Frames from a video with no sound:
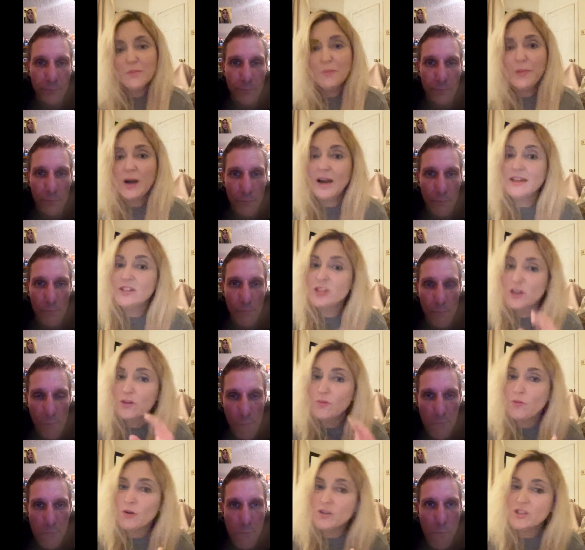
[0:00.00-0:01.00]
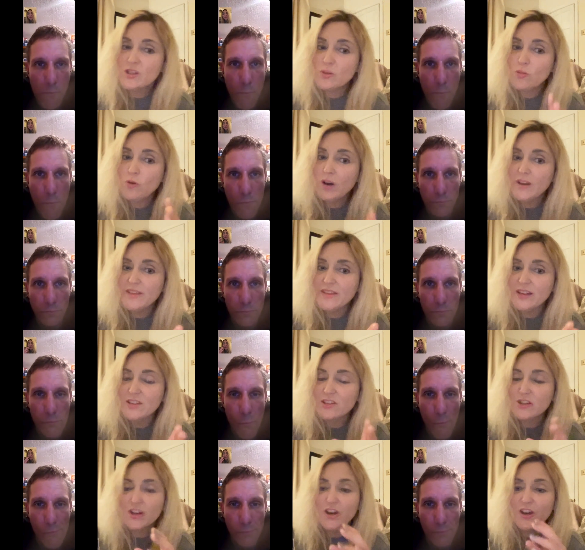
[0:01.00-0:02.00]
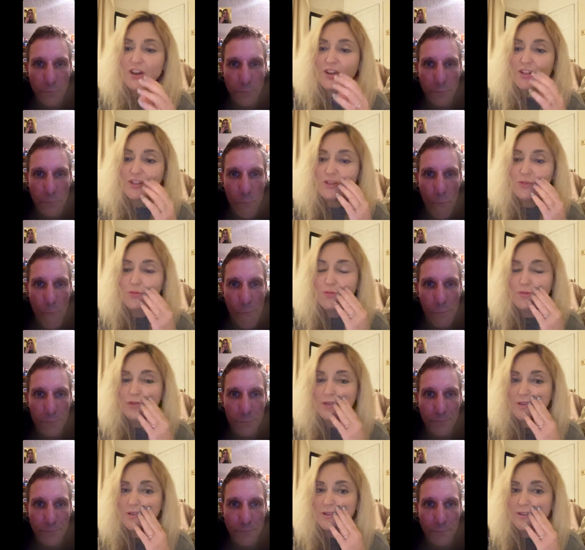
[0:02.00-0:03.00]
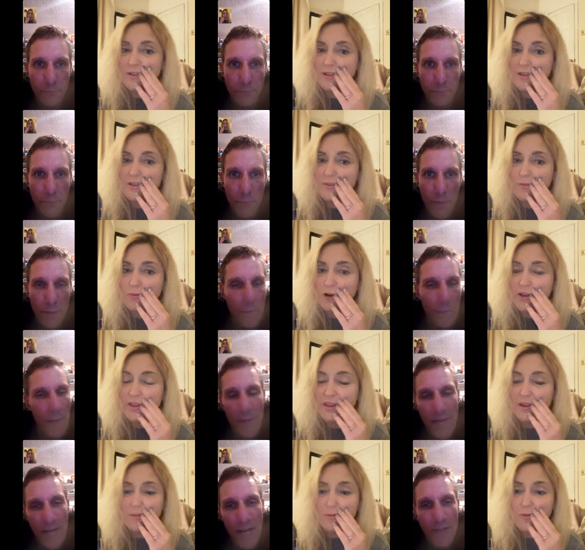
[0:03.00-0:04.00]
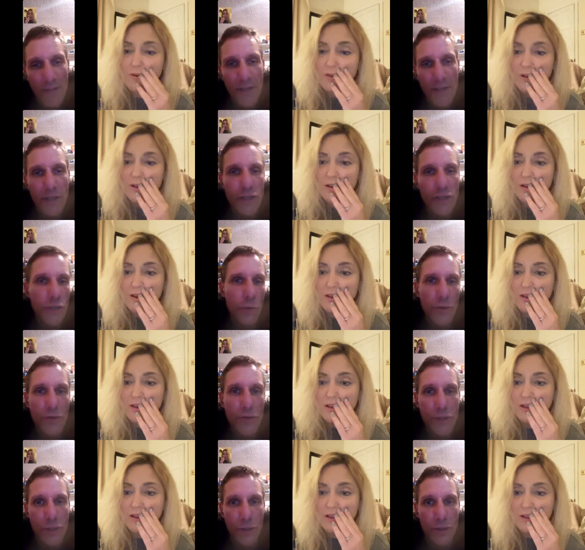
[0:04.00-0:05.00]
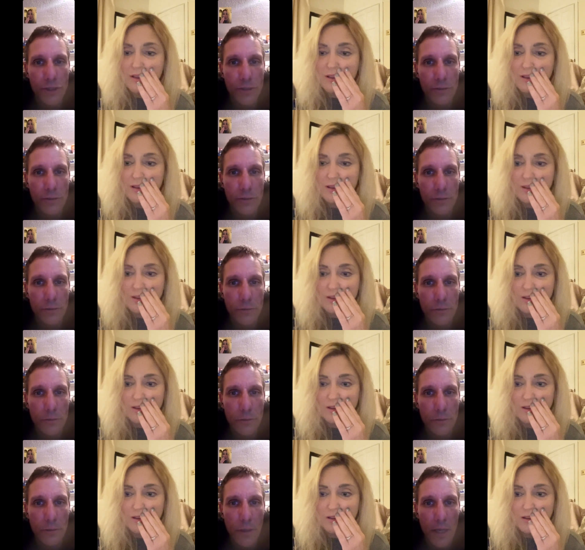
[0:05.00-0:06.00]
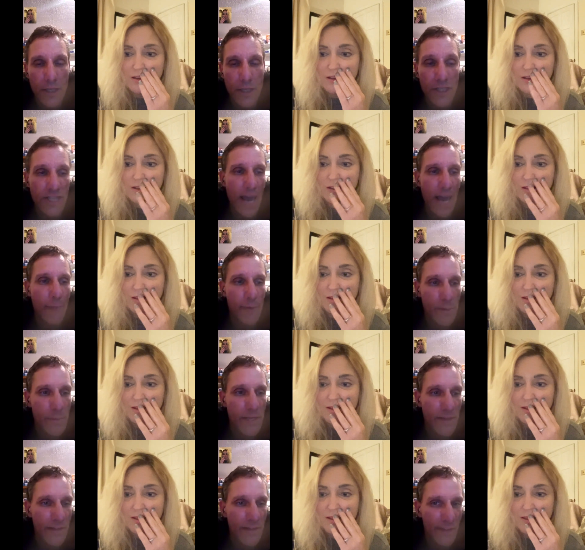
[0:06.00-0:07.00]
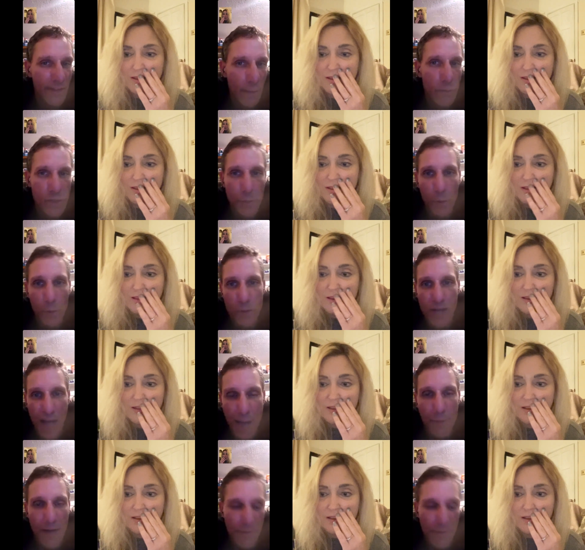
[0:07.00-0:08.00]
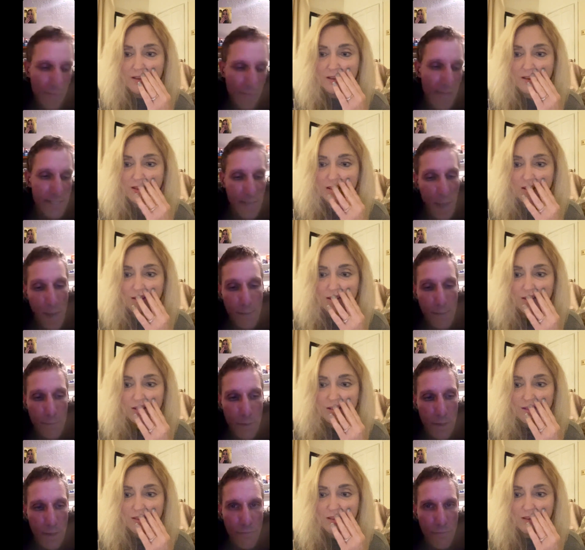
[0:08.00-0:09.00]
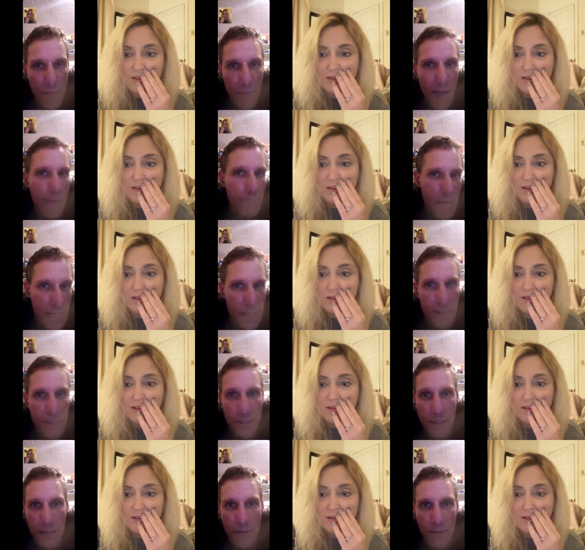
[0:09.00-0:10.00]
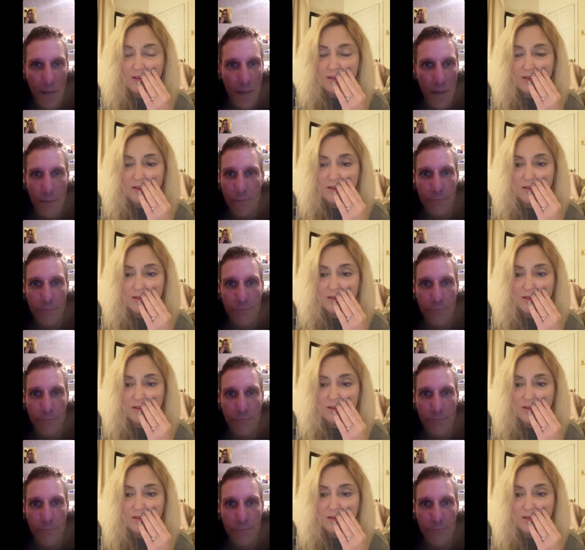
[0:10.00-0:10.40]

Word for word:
Speaker 1: But I do wonder why that church, why that one. Maybe
Speaker 2: it had nothing to do with the church. It just happened to be that that was supposed to happen at that time, in that minute,